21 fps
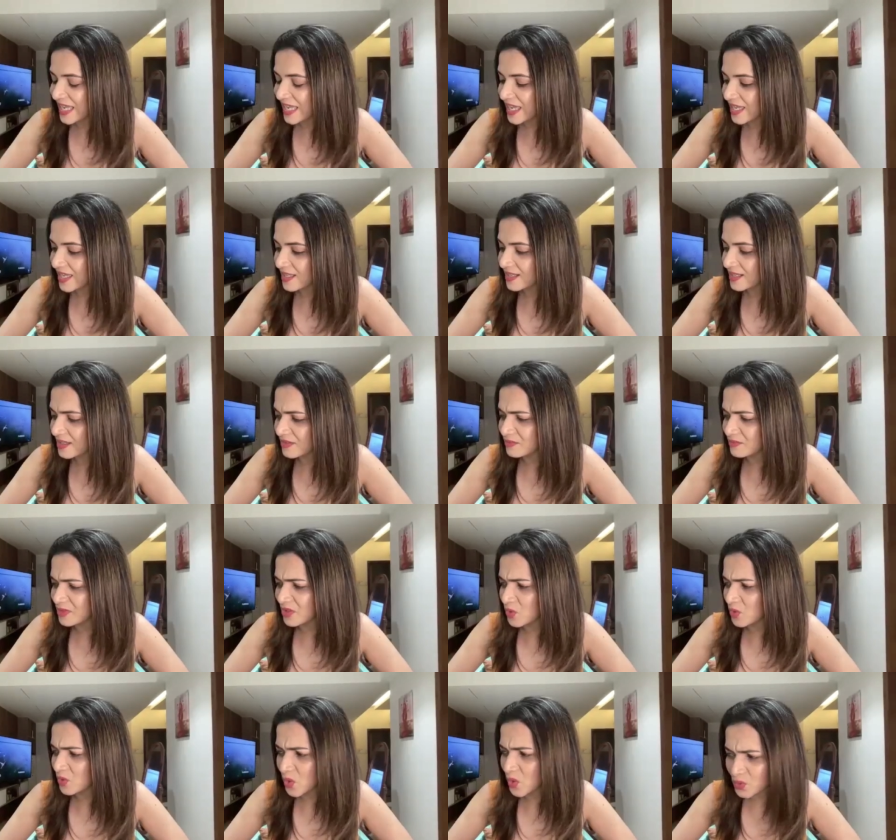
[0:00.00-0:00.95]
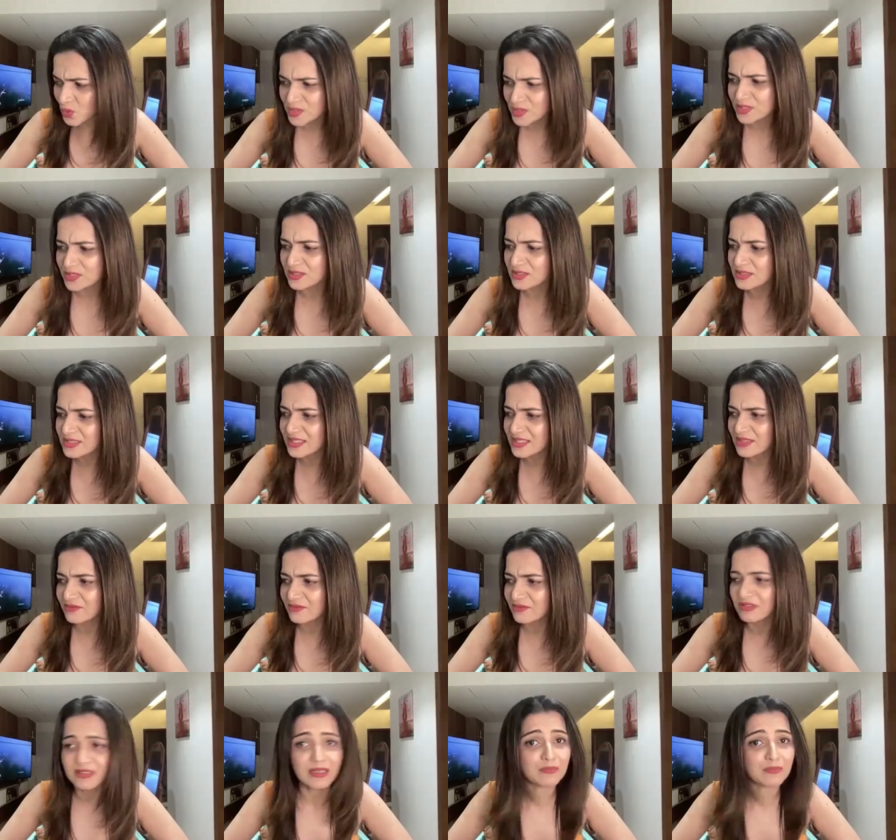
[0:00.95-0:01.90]
And I've hosted
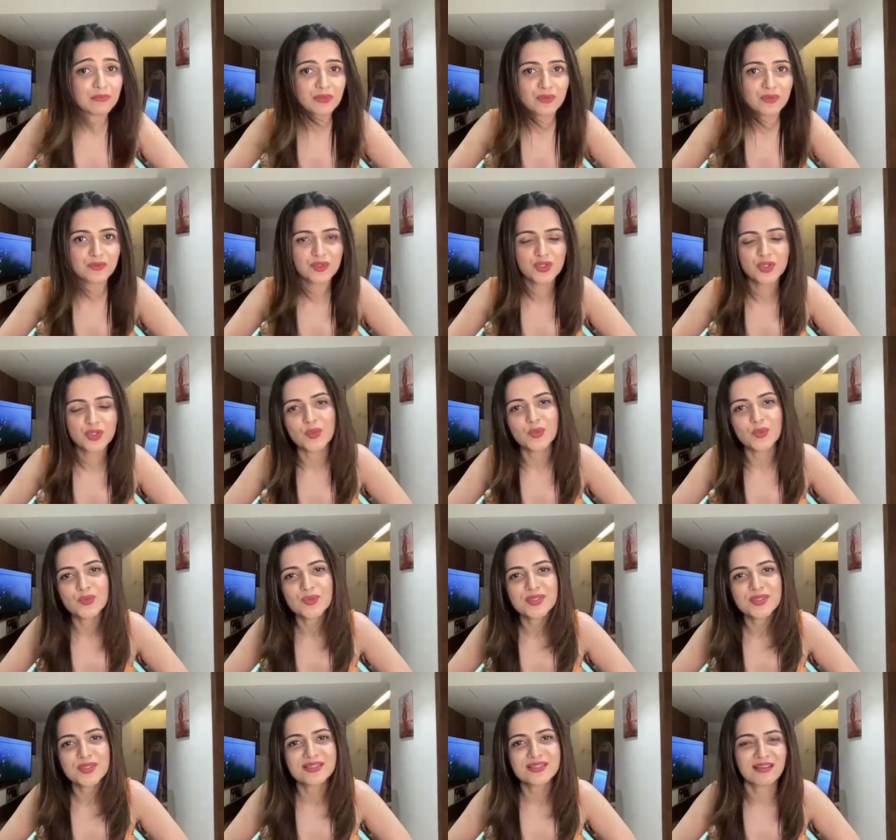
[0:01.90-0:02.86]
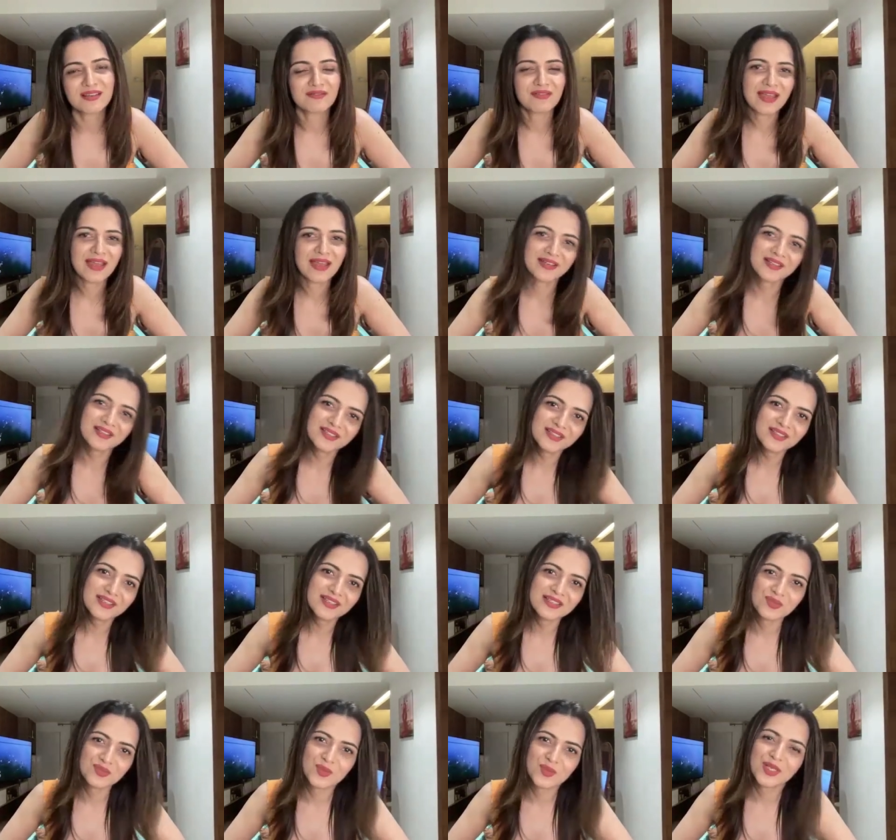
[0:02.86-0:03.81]
several number of shows and I've
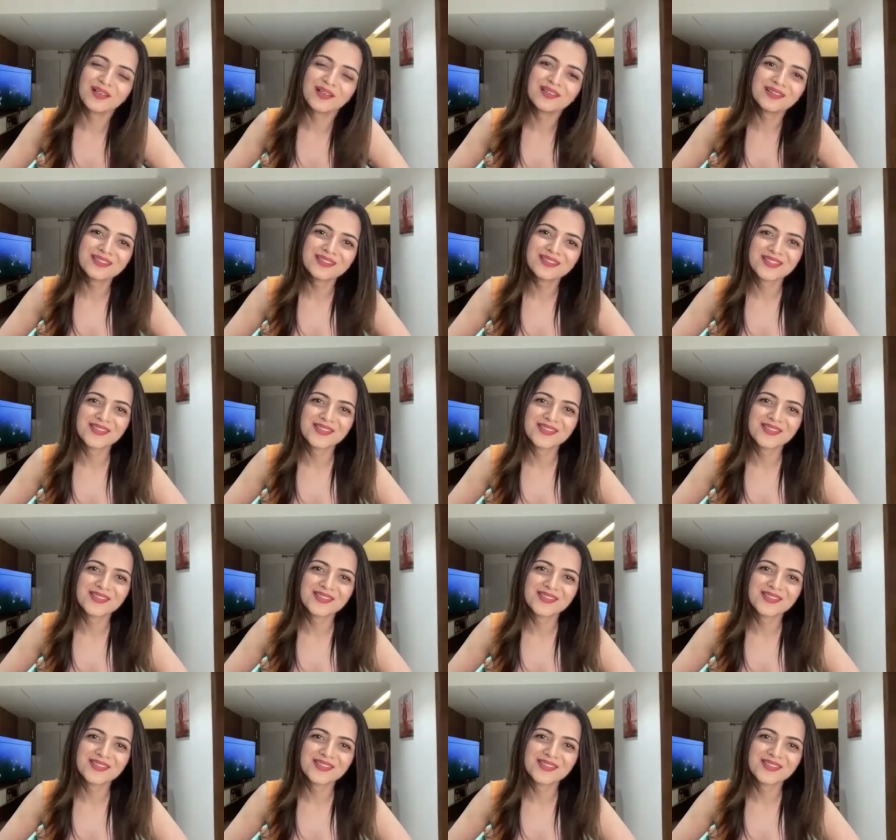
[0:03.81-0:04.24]
acted as well.